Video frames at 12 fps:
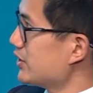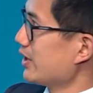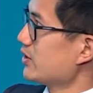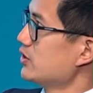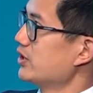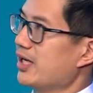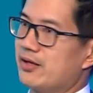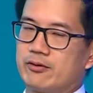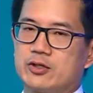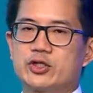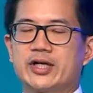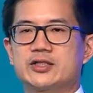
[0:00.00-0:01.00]
sectors together
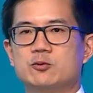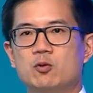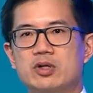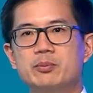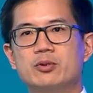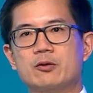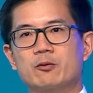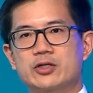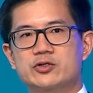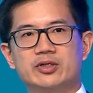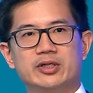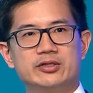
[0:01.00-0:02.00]
attracted $1.1
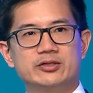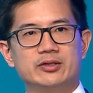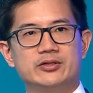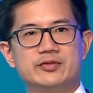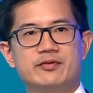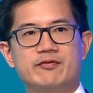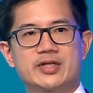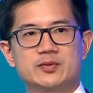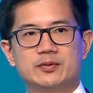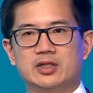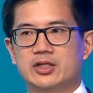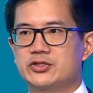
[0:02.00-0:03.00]
trillion of
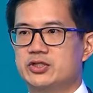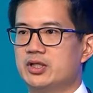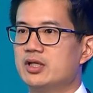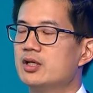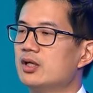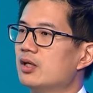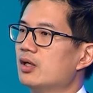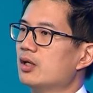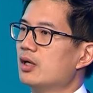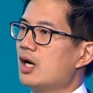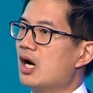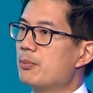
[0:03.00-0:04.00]
investment last year,
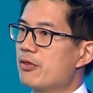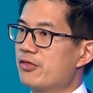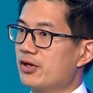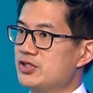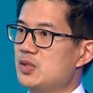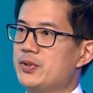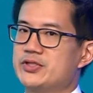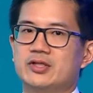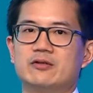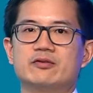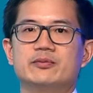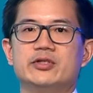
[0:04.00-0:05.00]
up
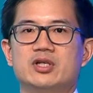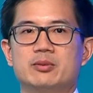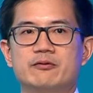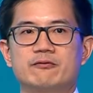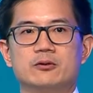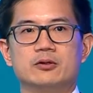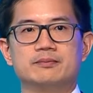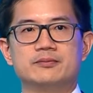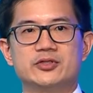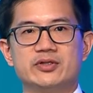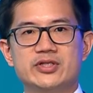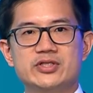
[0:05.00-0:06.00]
30% from the year before.
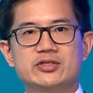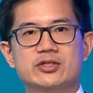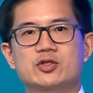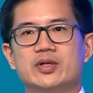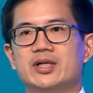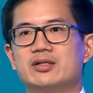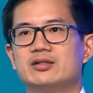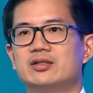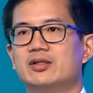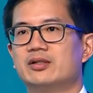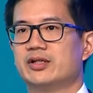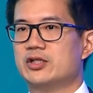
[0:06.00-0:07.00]
So this is a trend
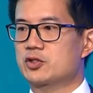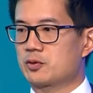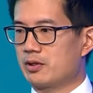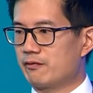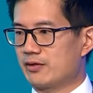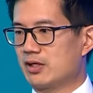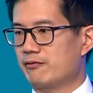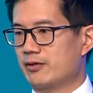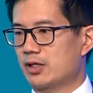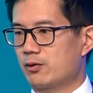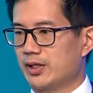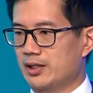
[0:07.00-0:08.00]
that is growing very, very
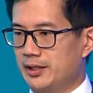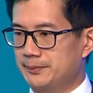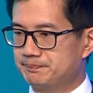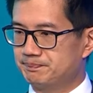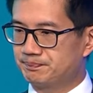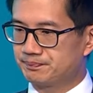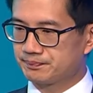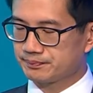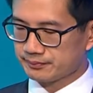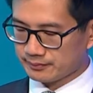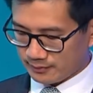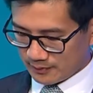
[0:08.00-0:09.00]
quickly.
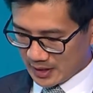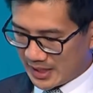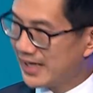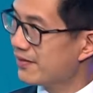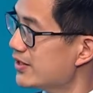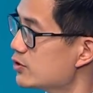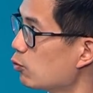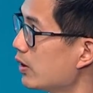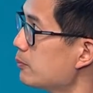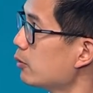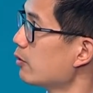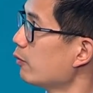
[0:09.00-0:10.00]
And this
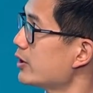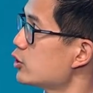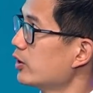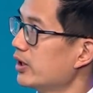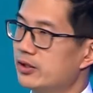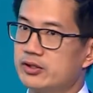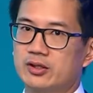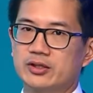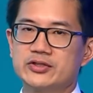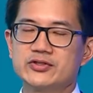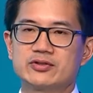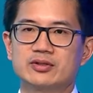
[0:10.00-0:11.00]
$1.1 trillion,
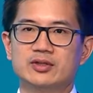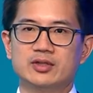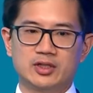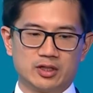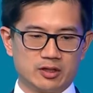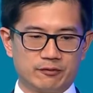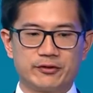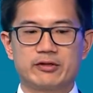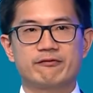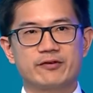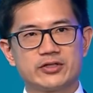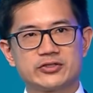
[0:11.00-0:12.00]
for the
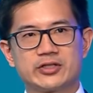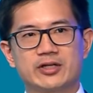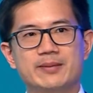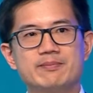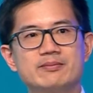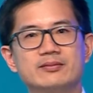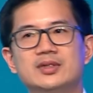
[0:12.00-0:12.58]
first time,